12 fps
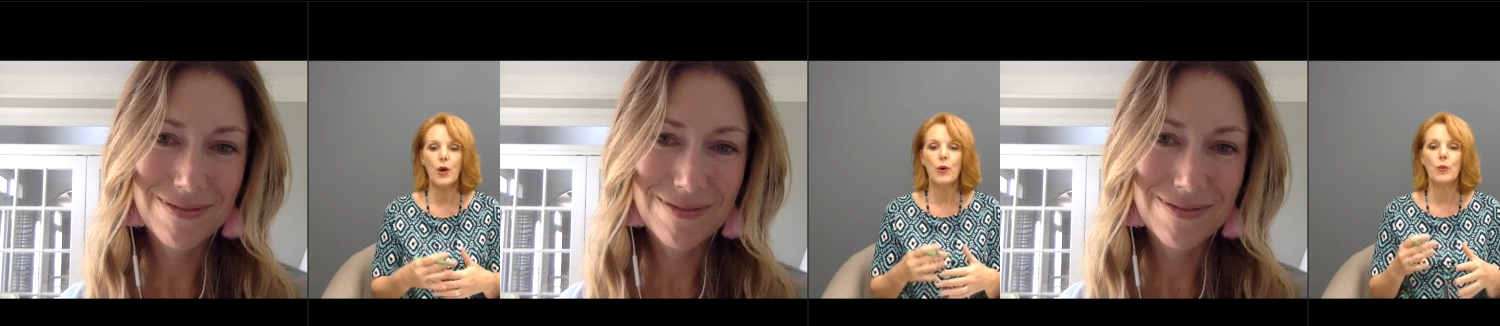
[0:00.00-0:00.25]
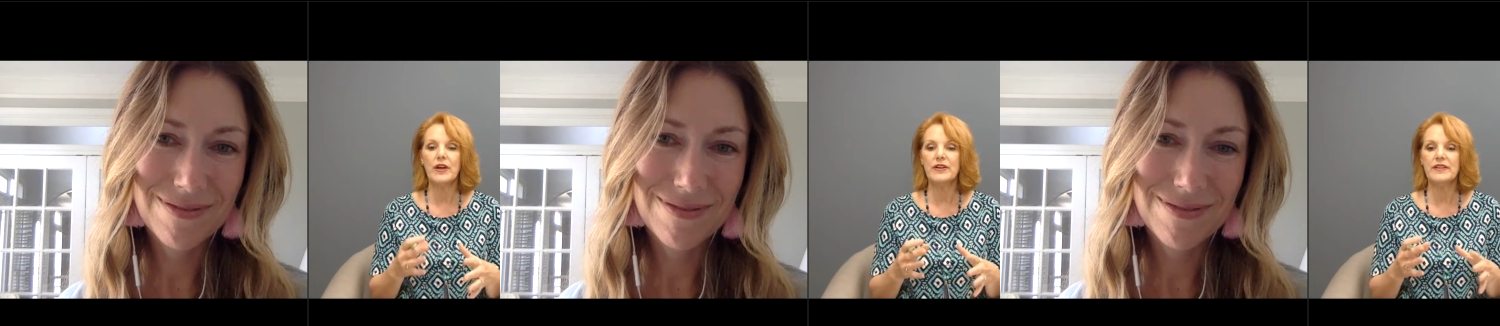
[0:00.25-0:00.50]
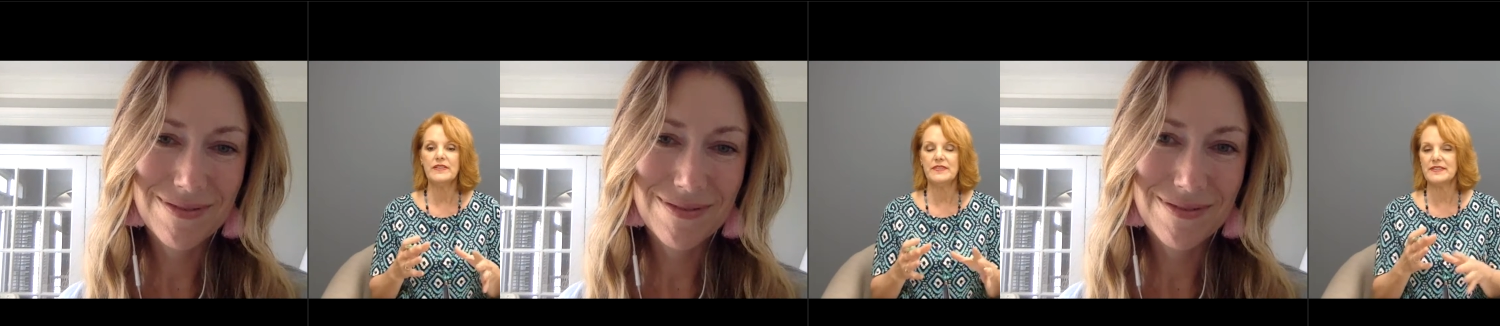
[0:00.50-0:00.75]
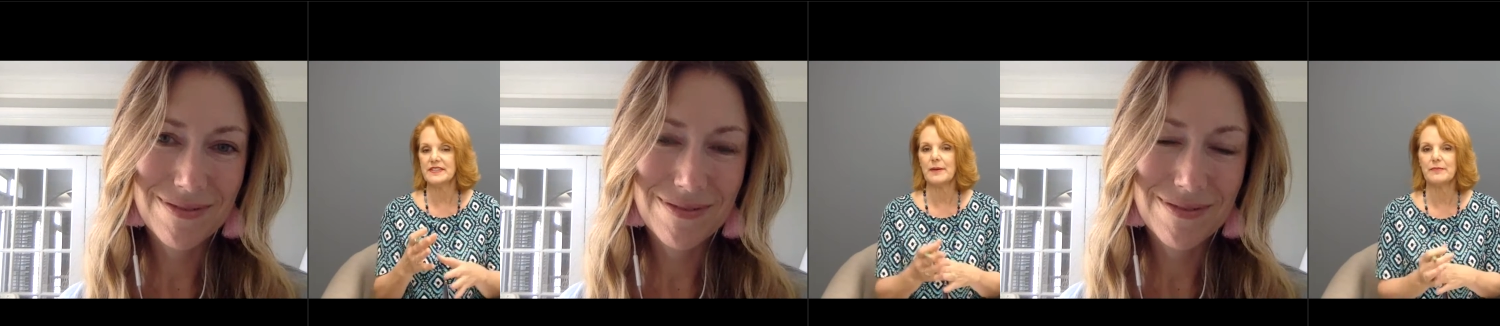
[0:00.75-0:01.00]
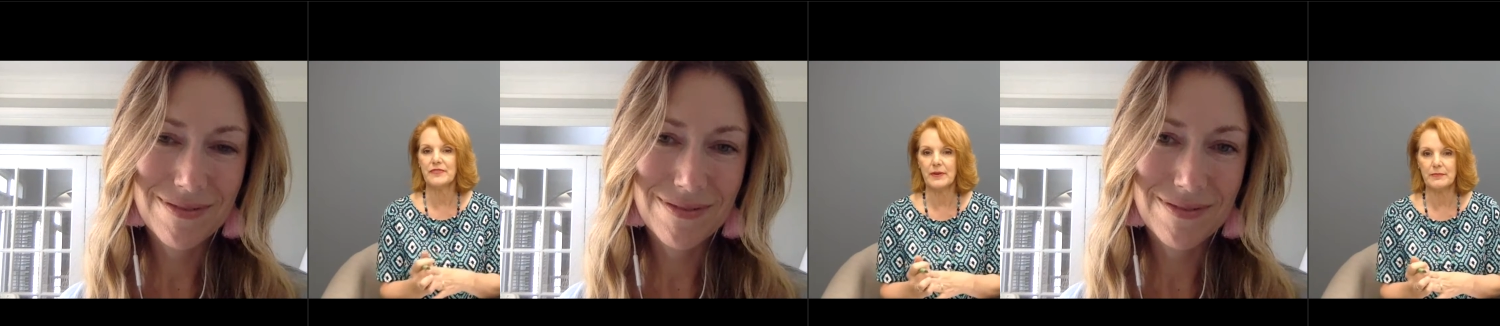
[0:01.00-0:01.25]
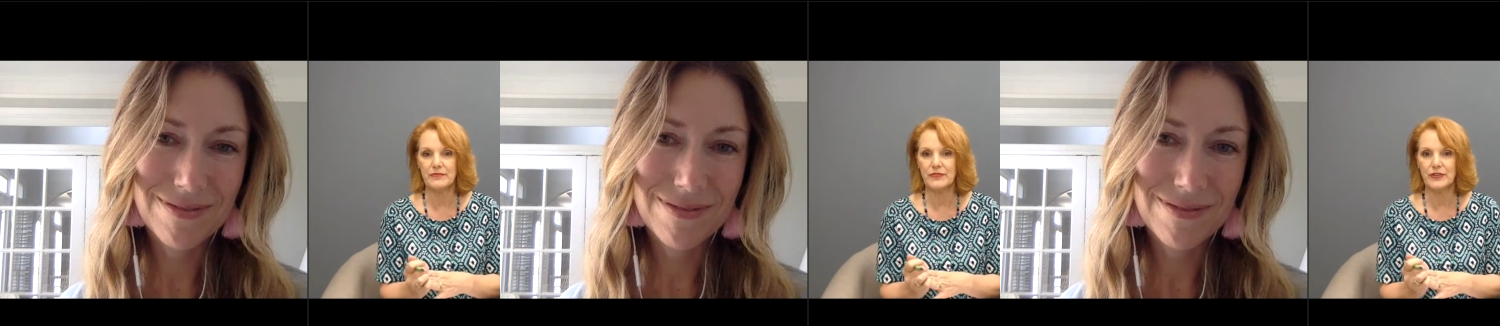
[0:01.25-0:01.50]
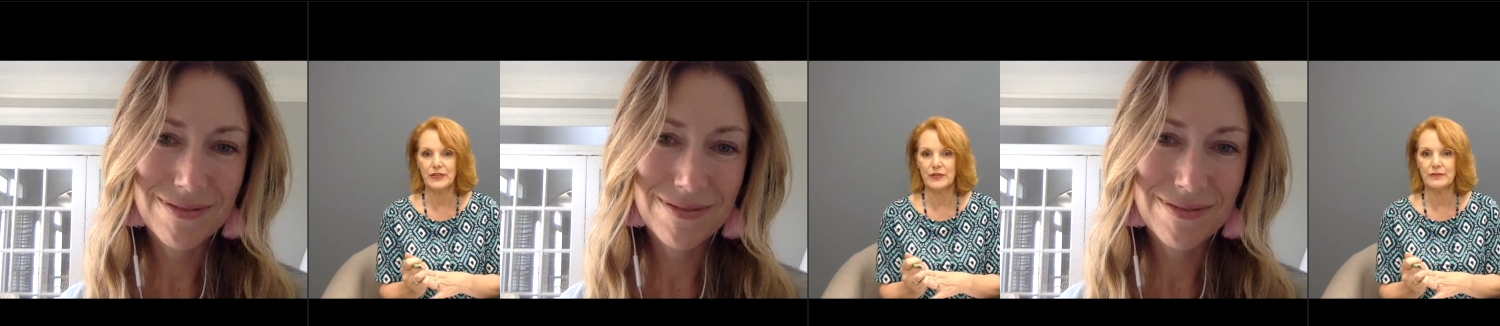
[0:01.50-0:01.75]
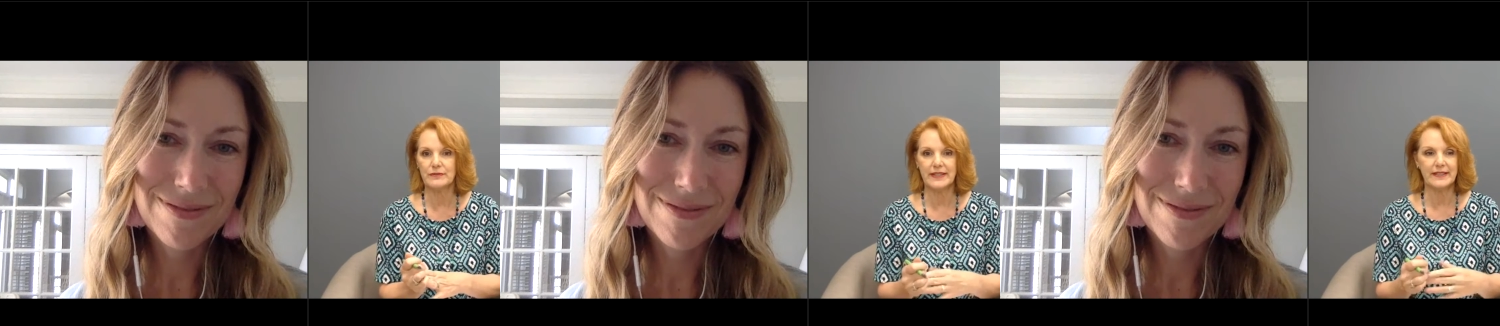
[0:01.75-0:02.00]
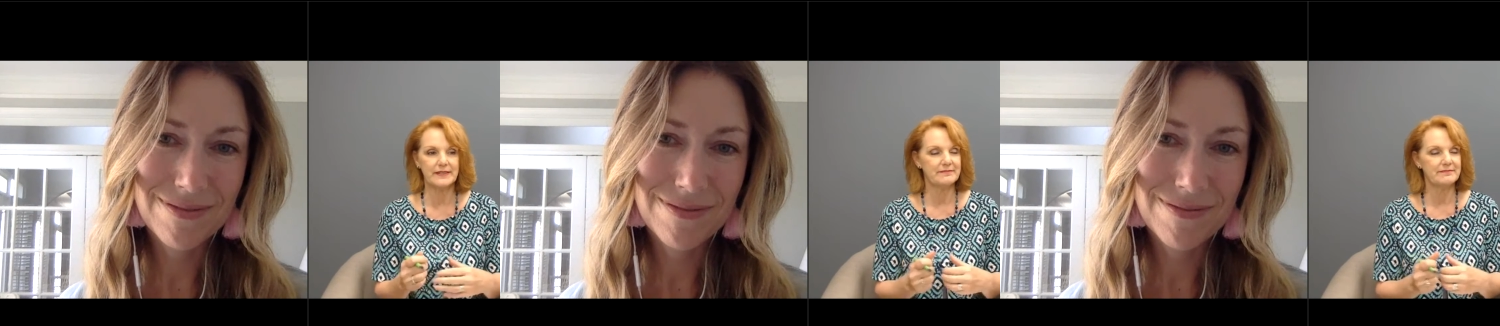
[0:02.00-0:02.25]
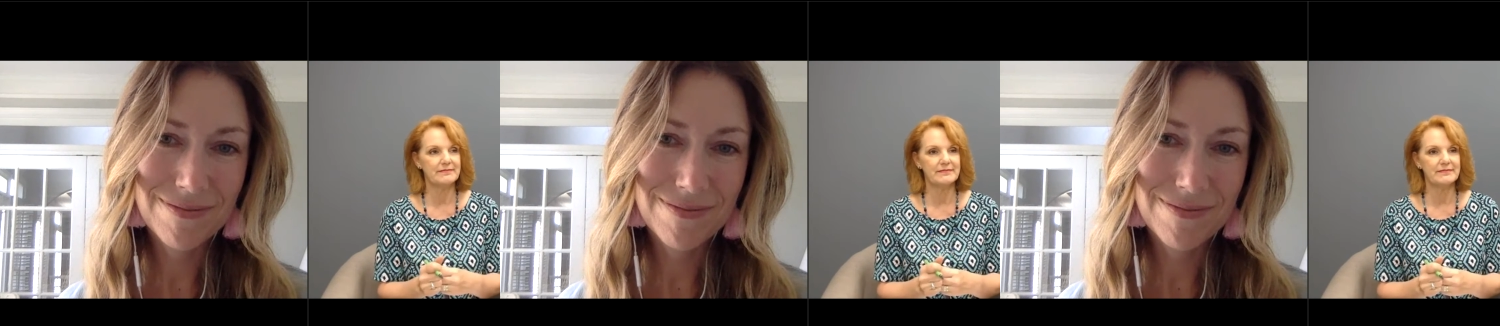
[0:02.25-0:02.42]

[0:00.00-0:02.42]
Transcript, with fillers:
Speaker 1: Where did this come from for you? Like,